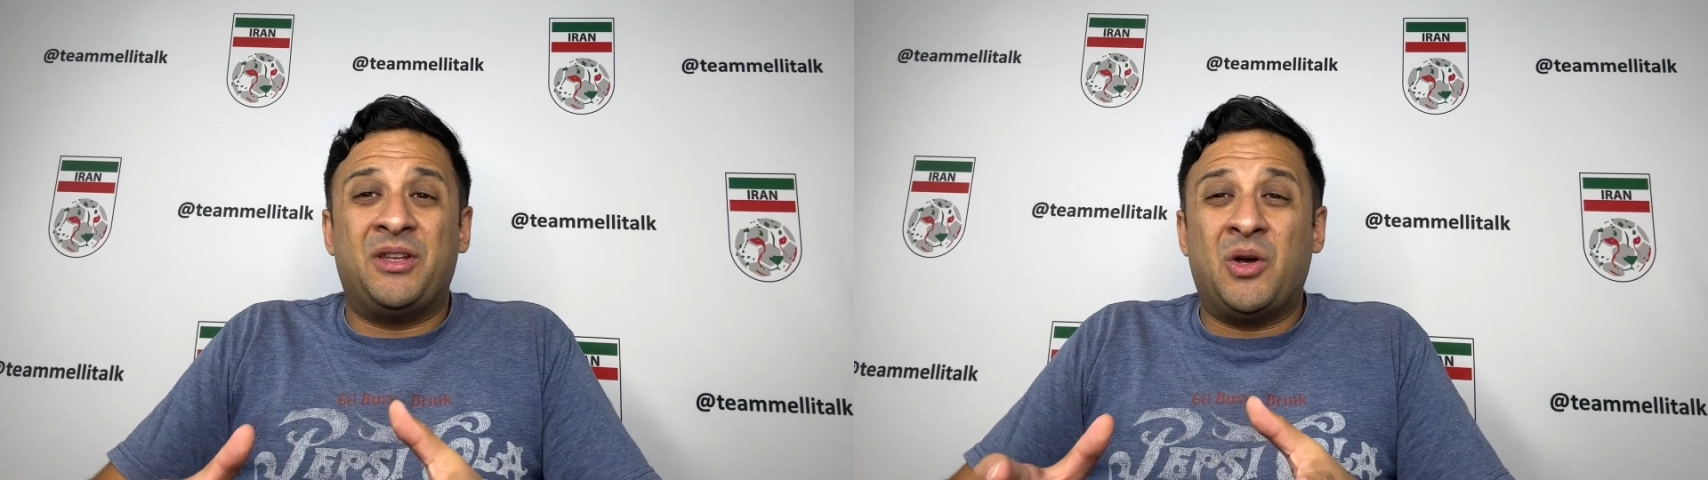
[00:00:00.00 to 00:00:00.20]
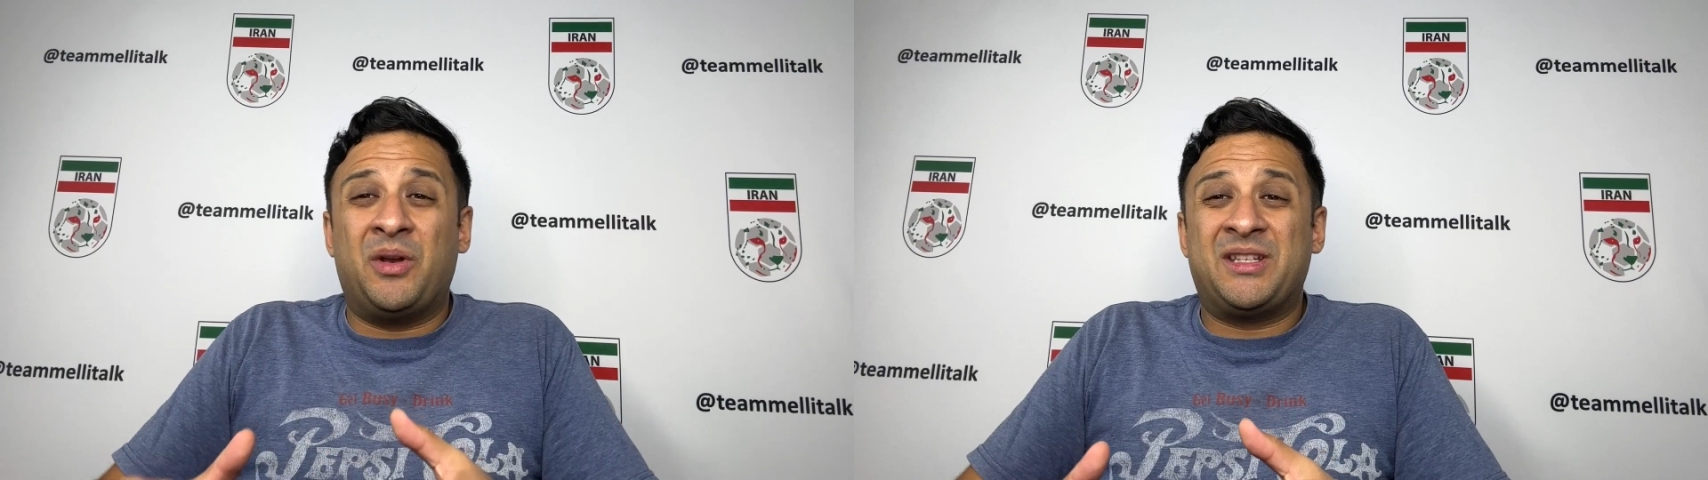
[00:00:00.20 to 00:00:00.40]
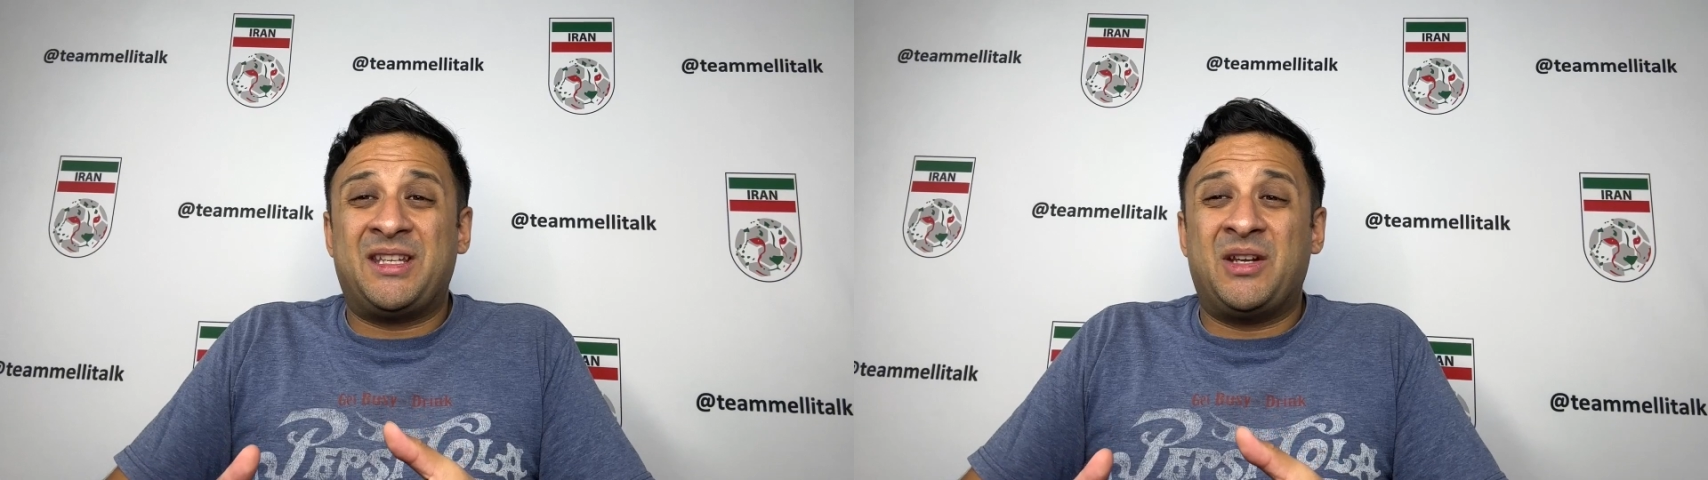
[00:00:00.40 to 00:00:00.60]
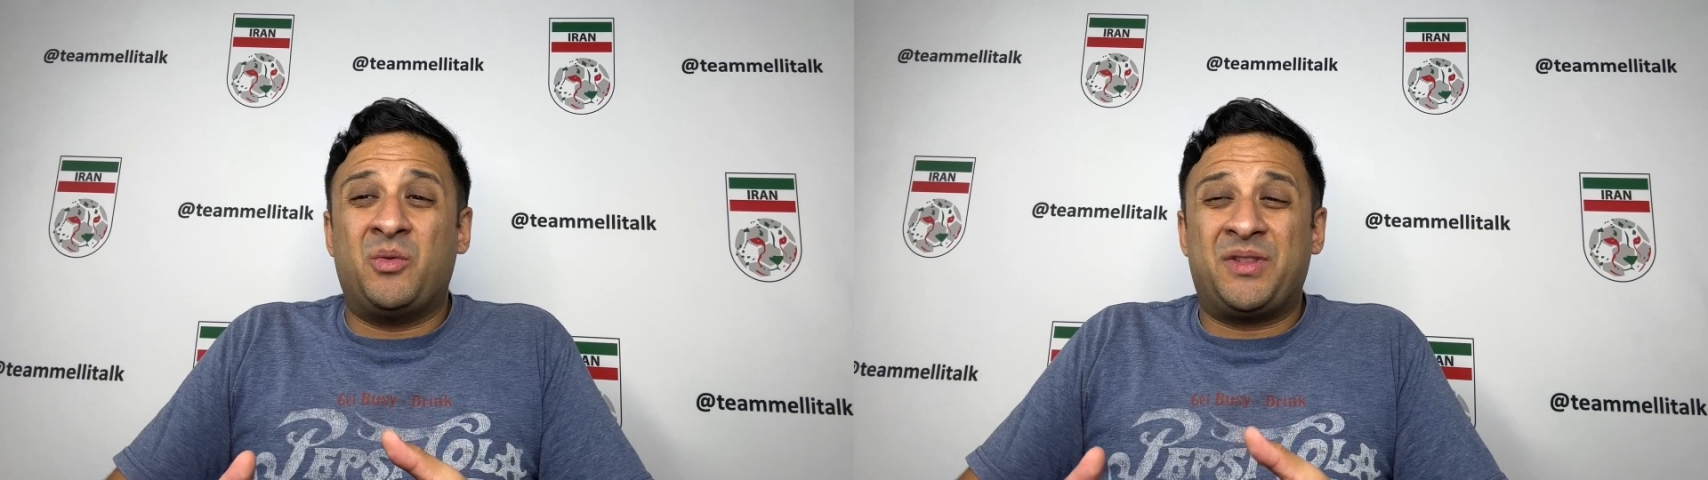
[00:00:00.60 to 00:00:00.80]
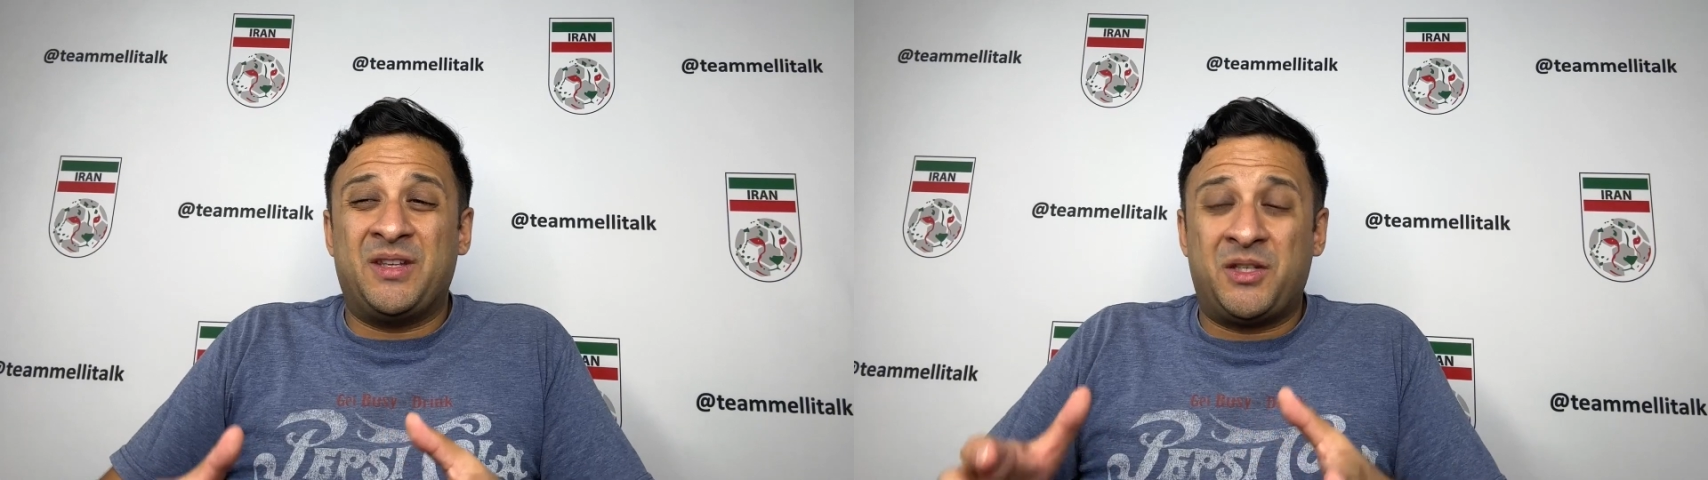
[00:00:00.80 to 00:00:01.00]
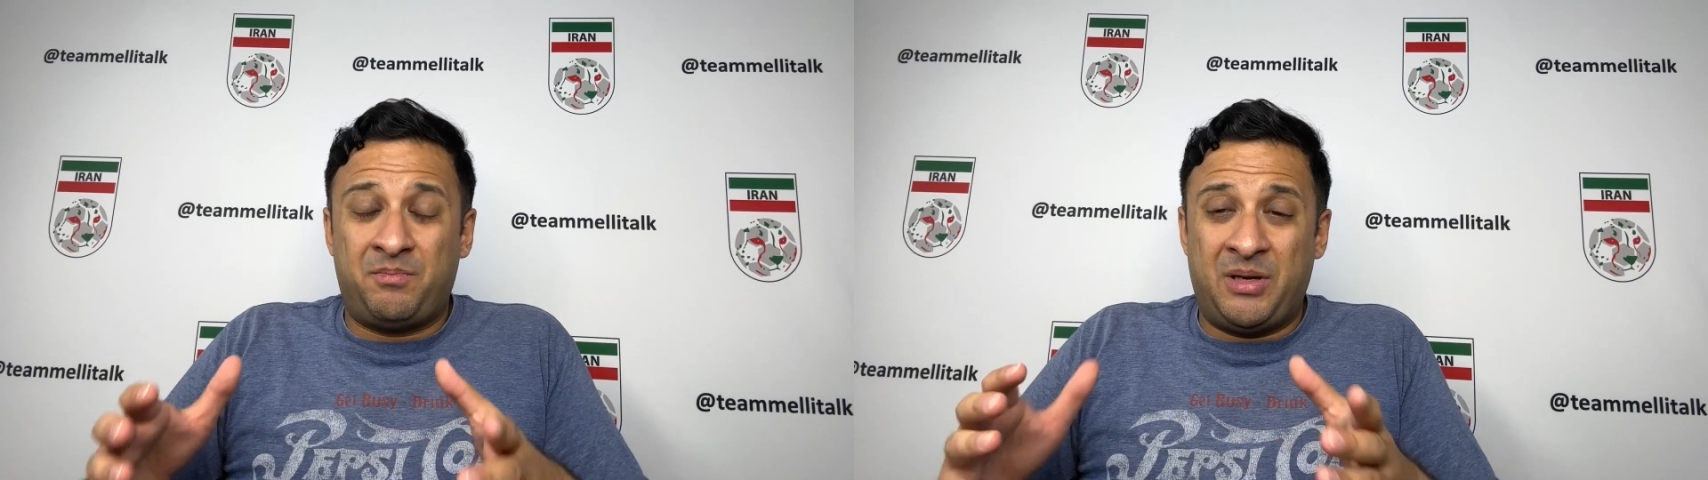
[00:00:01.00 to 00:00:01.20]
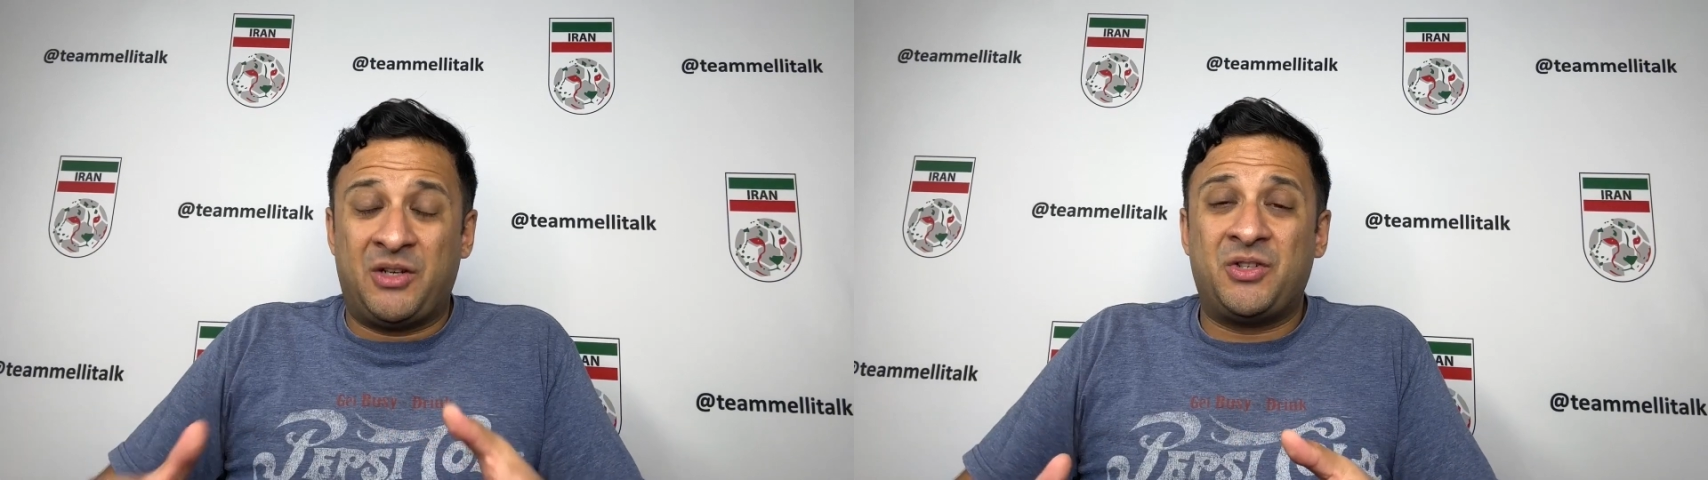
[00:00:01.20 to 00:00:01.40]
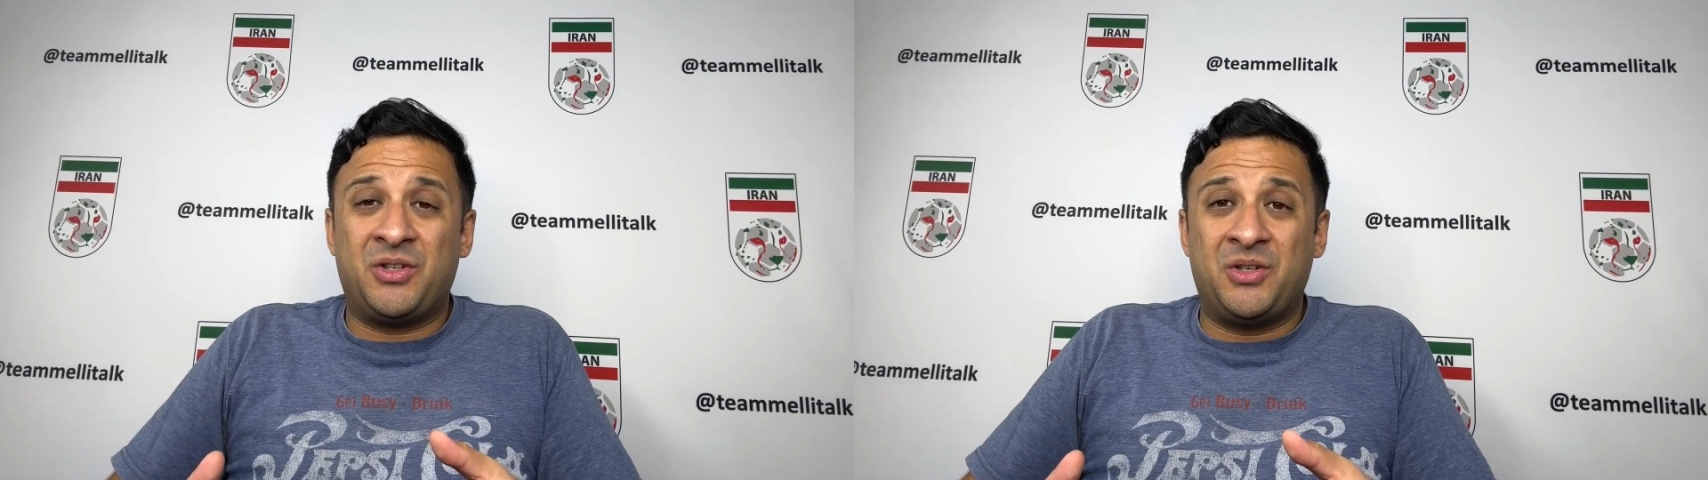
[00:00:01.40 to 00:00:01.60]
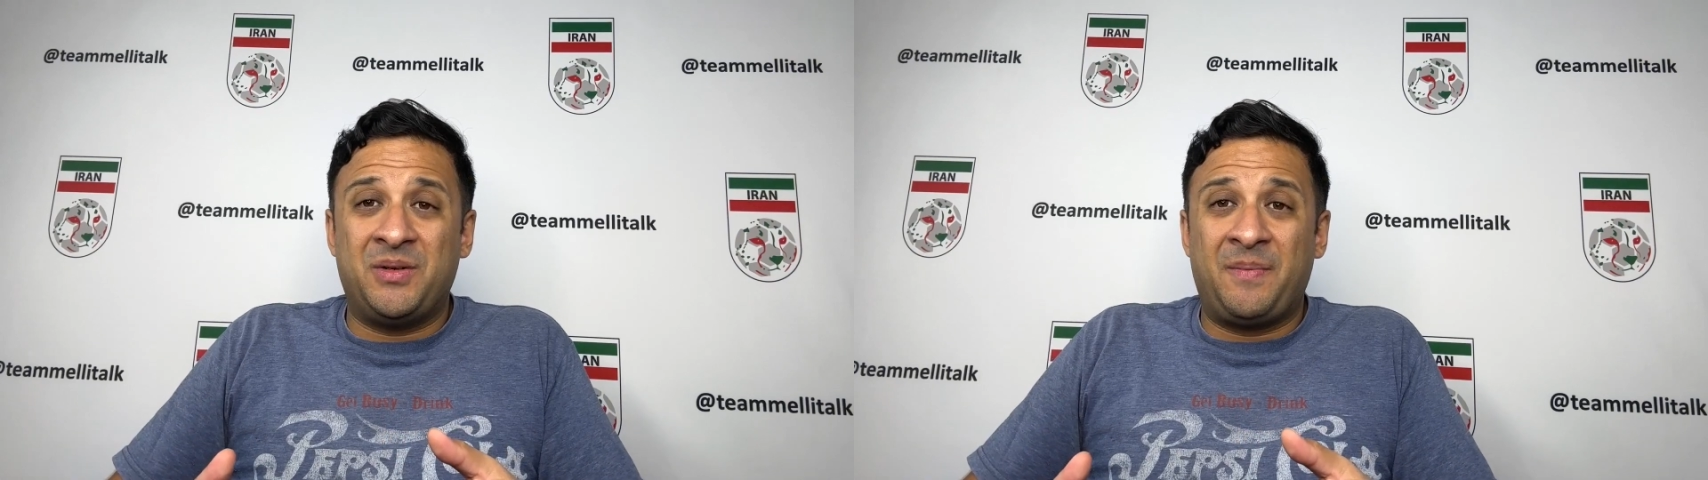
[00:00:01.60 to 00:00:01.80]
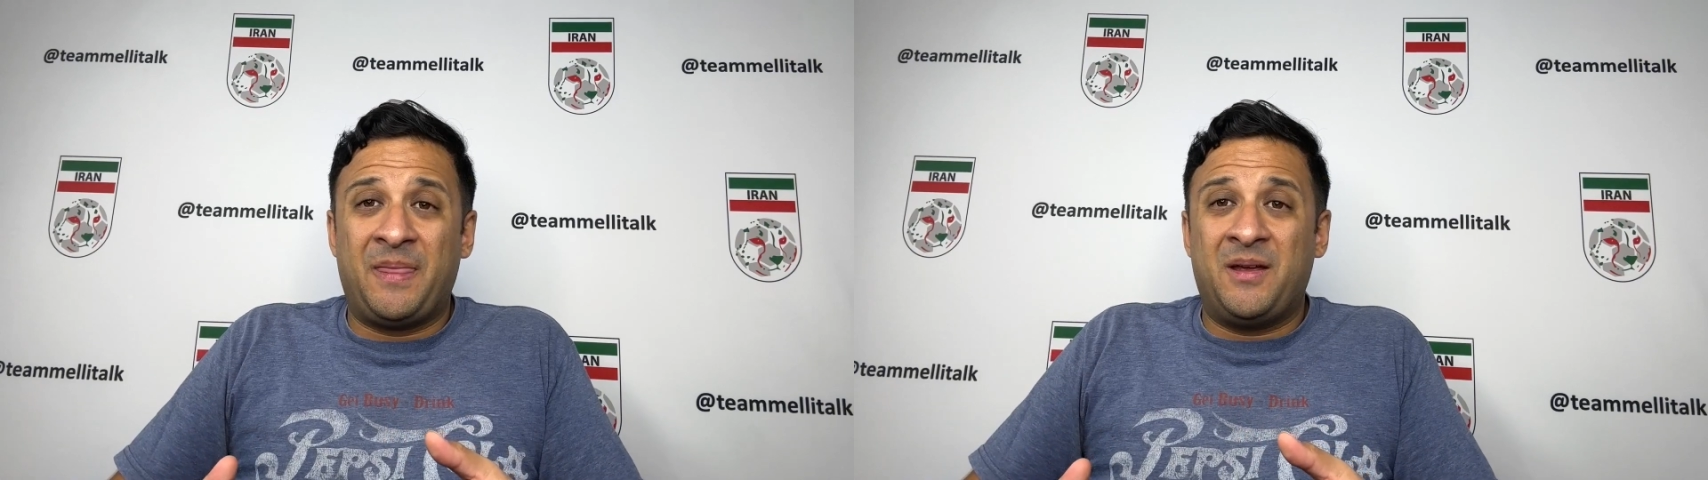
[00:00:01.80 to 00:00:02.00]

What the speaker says: notice it with this picture.